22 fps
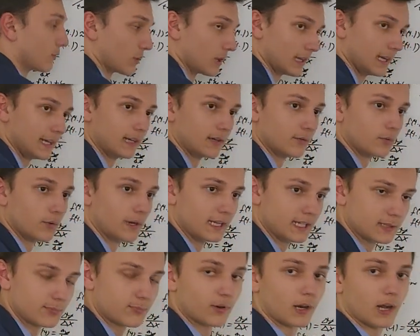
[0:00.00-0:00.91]
in a related
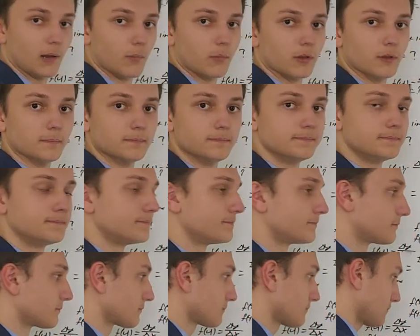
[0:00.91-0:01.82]
rates problem,
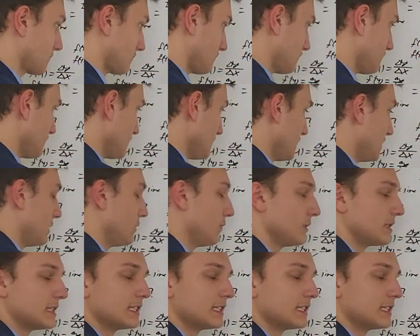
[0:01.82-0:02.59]
you